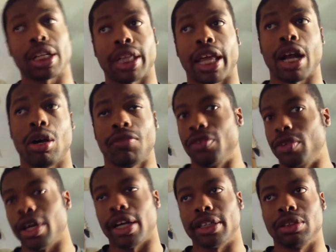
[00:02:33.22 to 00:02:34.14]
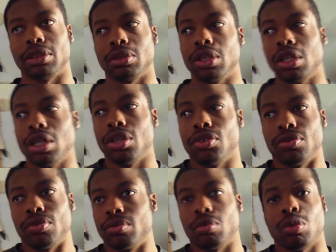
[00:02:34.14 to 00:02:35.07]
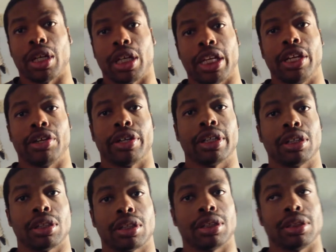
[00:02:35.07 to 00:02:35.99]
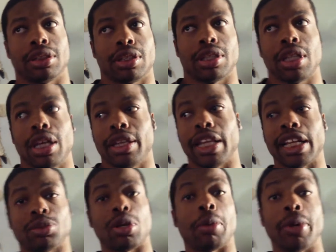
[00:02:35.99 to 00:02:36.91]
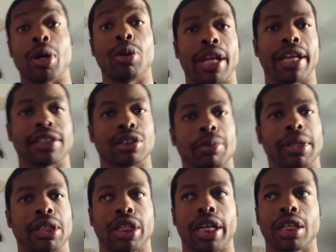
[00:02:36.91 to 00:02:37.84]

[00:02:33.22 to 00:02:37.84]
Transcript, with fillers: Check that out if you guys wouldn't hear it. Because that's what I'm known as on my